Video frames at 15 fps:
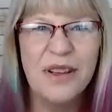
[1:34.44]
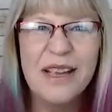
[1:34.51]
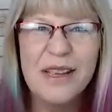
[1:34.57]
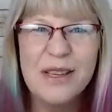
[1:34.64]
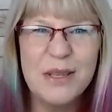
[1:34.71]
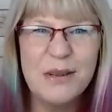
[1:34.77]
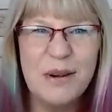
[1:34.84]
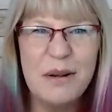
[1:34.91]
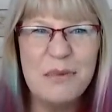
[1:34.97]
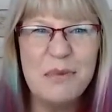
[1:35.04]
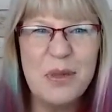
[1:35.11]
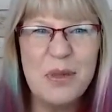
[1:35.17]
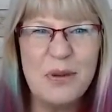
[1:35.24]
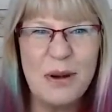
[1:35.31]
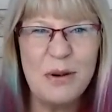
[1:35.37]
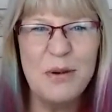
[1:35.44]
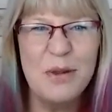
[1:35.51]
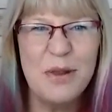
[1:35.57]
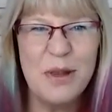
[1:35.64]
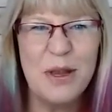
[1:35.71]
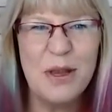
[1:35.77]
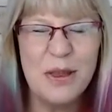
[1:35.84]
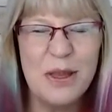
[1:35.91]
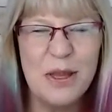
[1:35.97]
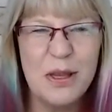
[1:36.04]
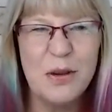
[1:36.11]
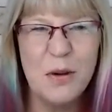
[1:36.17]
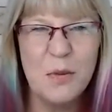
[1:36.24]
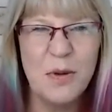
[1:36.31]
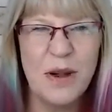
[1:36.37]
So I'm thrilled that
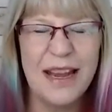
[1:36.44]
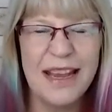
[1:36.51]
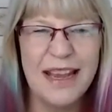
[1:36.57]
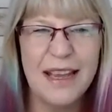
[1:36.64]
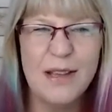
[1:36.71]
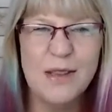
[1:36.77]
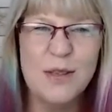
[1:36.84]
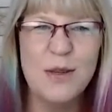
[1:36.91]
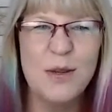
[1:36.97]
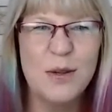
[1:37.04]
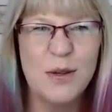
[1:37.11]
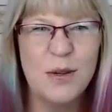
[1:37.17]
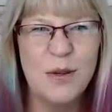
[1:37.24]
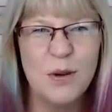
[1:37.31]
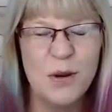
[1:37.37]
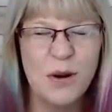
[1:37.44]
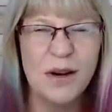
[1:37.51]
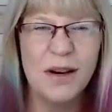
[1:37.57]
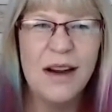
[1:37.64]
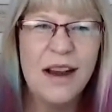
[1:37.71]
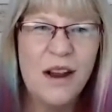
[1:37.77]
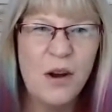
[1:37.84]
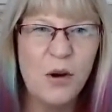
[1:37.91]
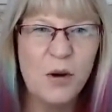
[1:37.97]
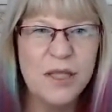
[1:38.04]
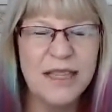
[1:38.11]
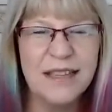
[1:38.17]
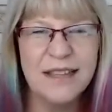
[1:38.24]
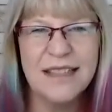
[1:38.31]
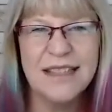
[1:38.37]
you're bringing it to your
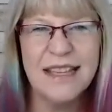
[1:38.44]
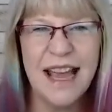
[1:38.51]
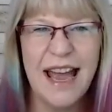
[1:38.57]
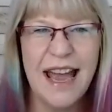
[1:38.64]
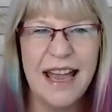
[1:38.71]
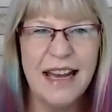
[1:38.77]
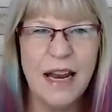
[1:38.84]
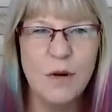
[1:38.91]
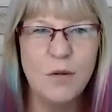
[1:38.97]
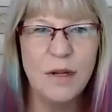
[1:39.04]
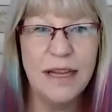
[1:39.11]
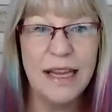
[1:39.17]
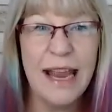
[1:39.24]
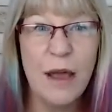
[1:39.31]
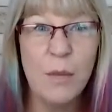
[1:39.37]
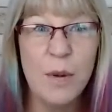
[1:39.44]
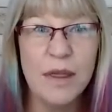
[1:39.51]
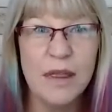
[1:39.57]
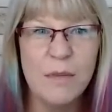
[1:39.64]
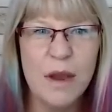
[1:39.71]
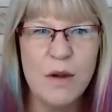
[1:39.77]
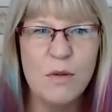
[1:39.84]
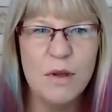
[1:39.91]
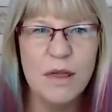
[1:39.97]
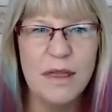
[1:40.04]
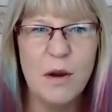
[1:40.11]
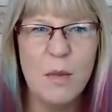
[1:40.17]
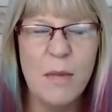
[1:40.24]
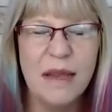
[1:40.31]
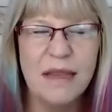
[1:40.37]
audience and really helping them out with
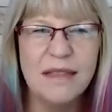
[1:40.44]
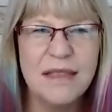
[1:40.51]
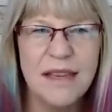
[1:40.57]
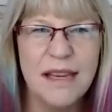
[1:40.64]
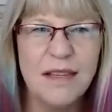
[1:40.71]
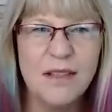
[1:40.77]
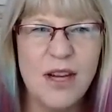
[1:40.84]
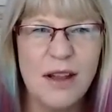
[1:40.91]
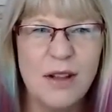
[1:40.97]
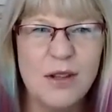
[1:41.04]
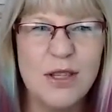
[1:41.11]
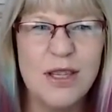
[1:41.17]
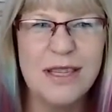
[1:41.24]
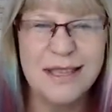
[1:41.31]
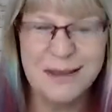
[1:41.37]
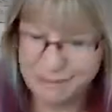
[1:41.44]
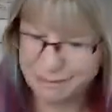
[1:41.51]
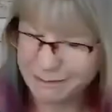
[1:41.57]
their mindset challenges.